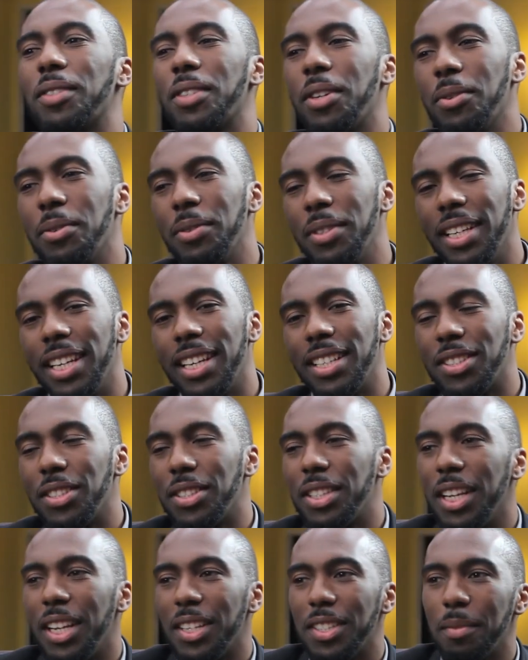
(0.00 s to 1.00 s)
So
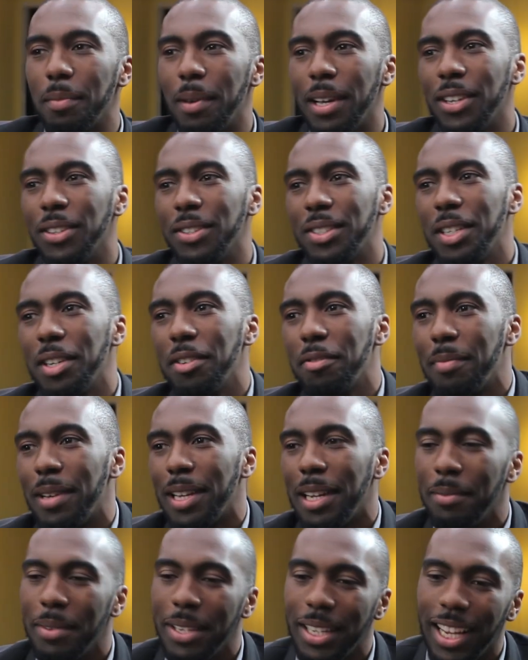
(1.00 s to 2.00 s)
tell us about yourself,
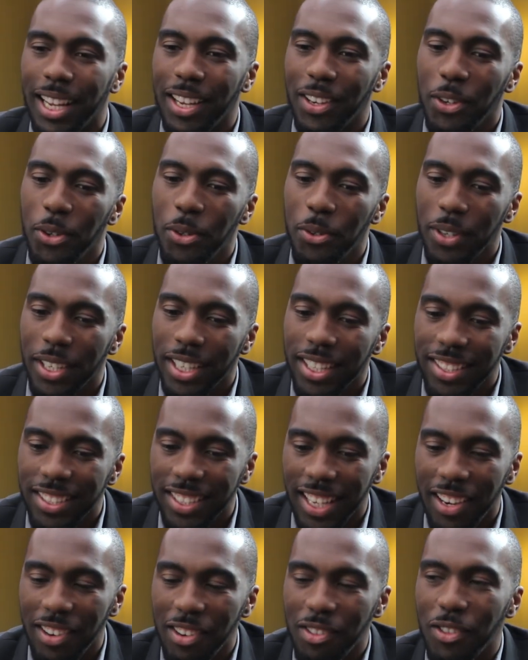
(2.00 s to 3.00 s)
man. I mean, like, who
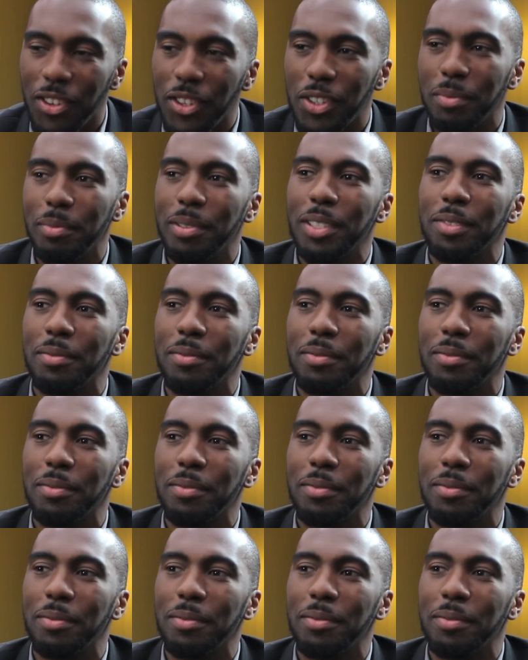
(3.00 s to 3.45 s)
is Aaron Roach